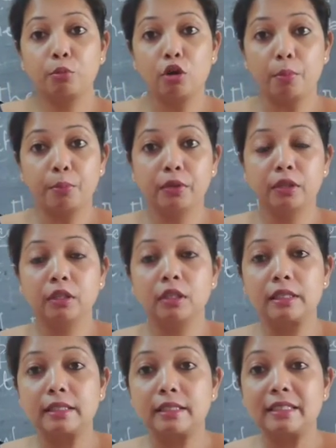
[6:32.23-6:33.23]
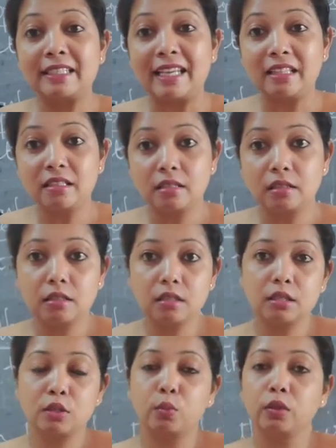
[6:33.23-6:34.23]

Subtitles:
proper tenses,